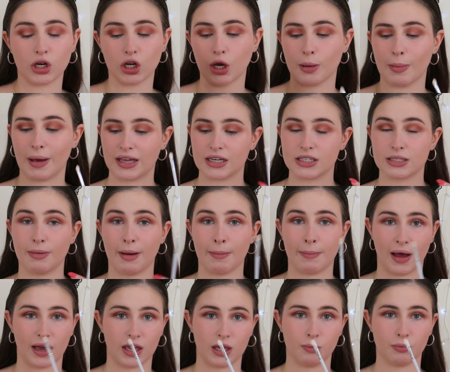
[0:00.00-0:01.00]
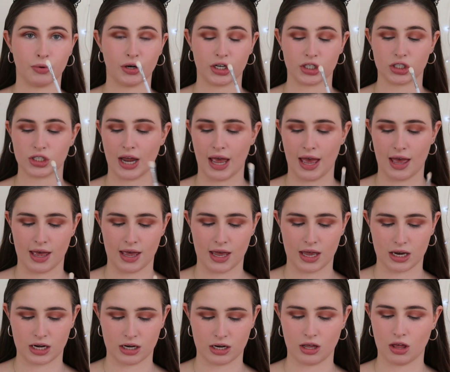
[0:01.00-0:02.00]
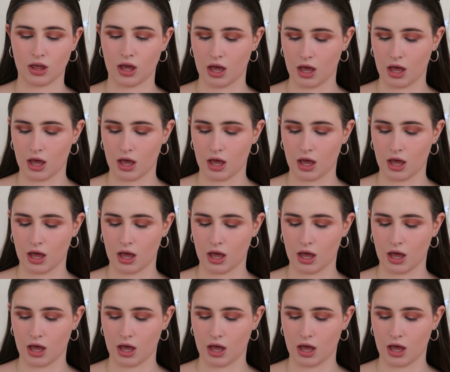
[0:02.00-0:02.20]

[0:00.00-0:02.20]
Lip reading: going to go back into my packing brush and